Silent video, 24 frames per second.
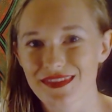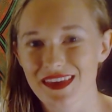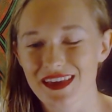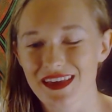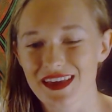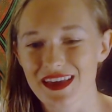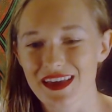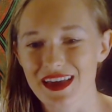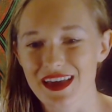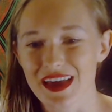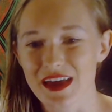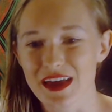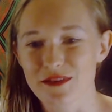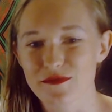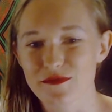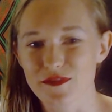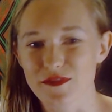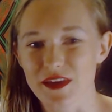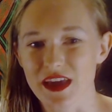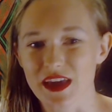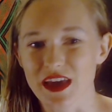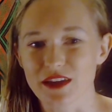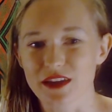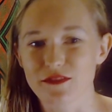if
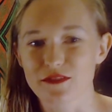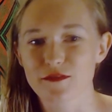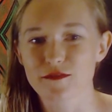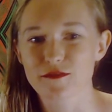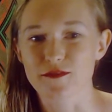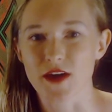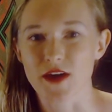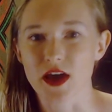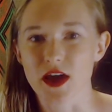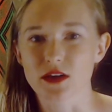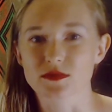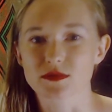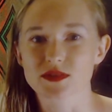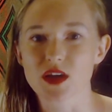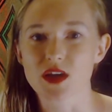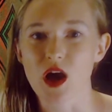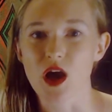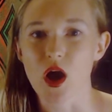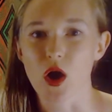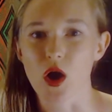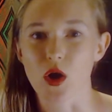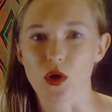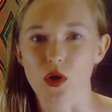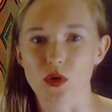it felt
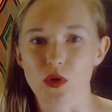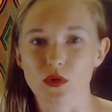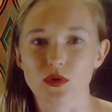whole